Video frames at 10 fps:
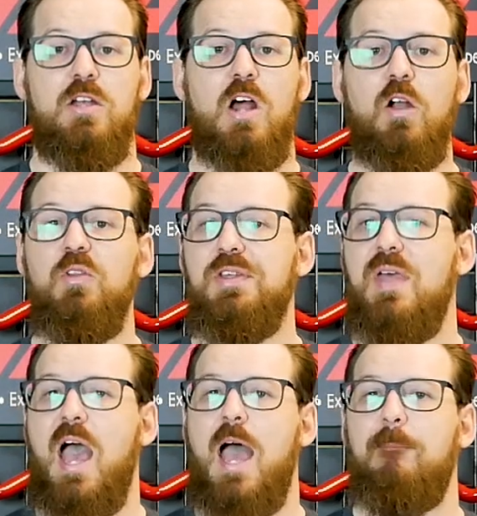Not only
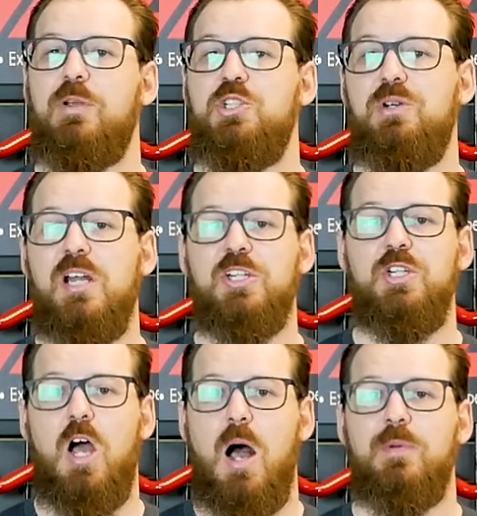that, but you can
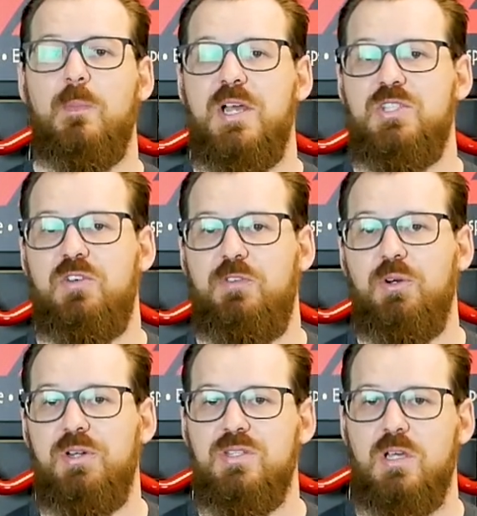actually optimize your fuel
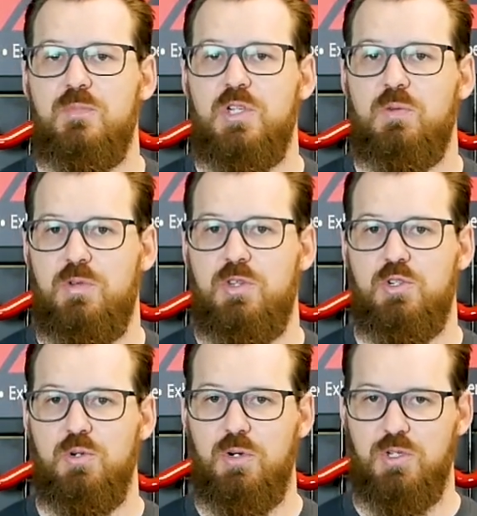consumption with the
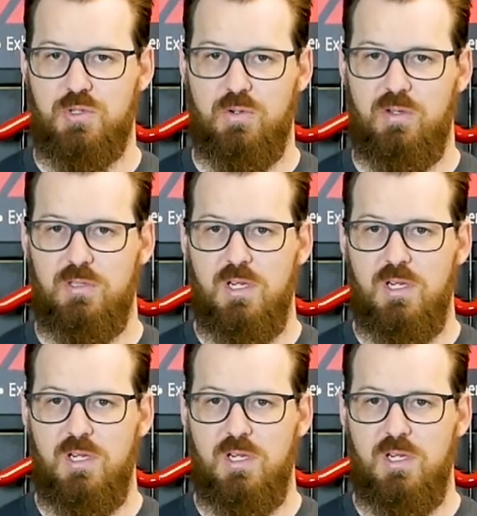TruControl.